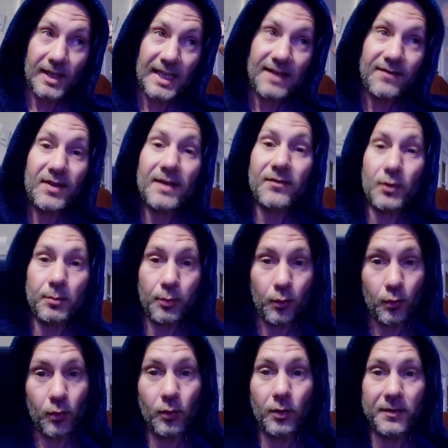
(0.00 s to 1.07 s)
Even if you
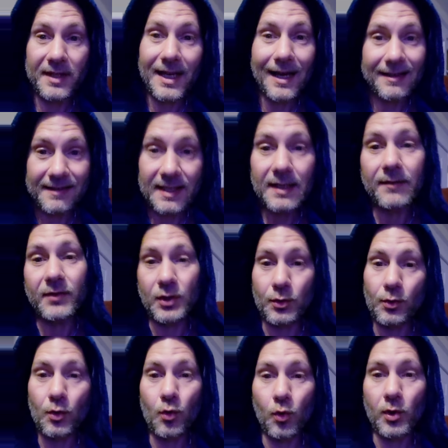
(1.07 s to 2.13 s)
pull the idea of a
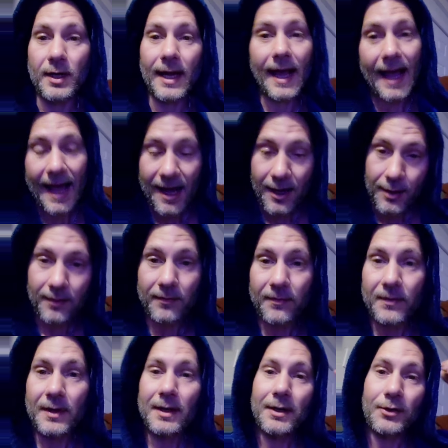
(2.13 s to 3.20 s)
unicorn out
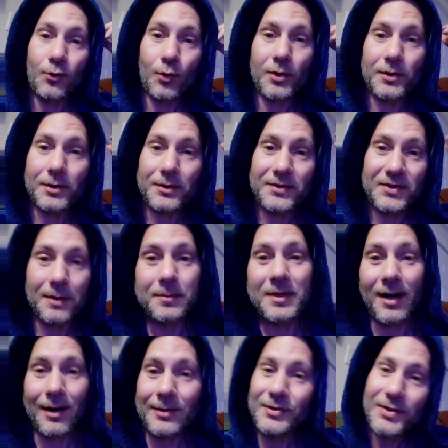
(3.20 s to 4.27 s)
of your
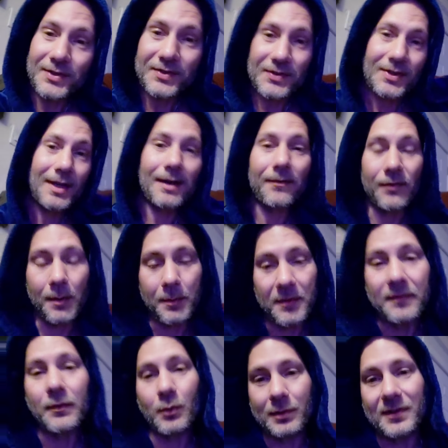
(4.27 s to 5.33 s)
subconscious from the
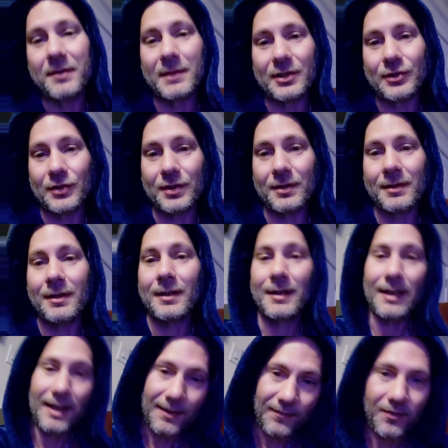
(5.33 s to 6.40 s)
fourth dimension,
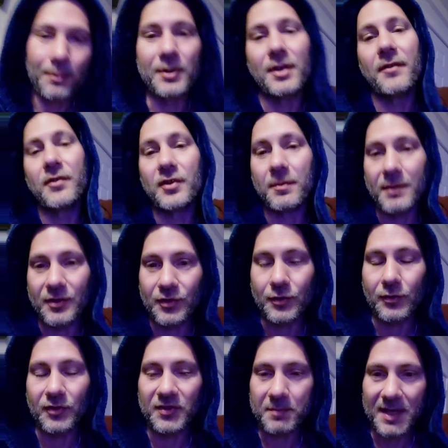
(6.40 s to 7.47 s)
and from another
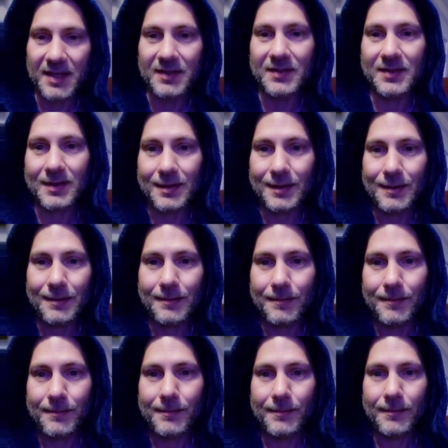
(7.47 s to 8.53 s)
dimensional space.
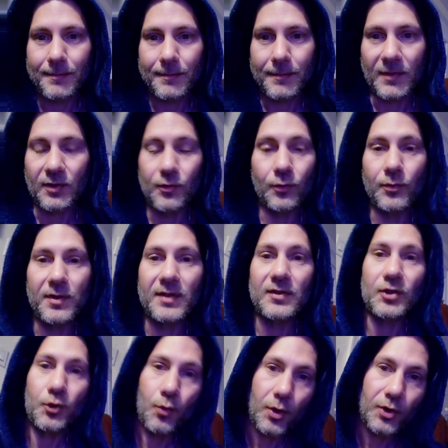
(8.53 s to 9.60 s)
The truth
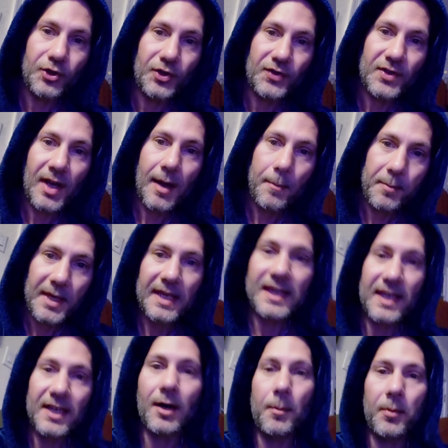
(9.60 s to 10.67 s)
is, you are just
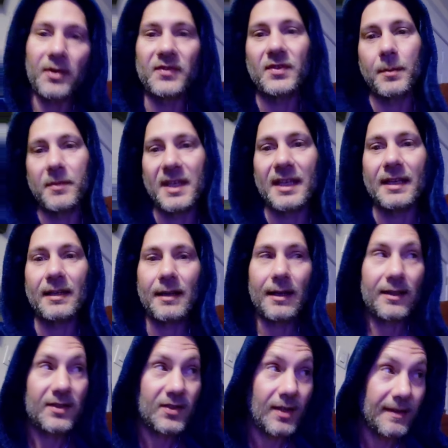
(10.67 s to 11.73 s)
picking up on something
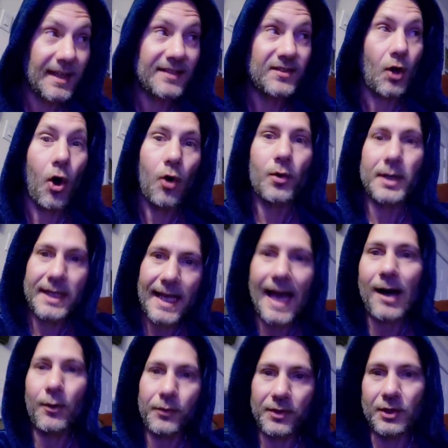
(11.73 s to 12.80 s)
that's already
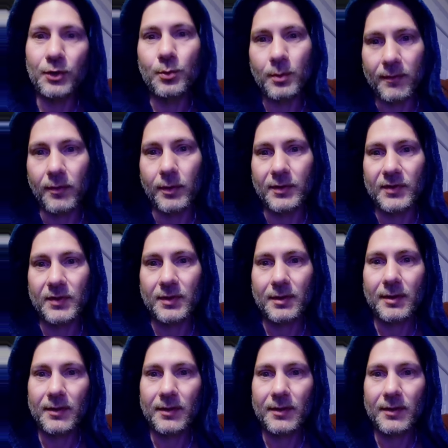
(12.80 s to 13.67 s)
out in the universe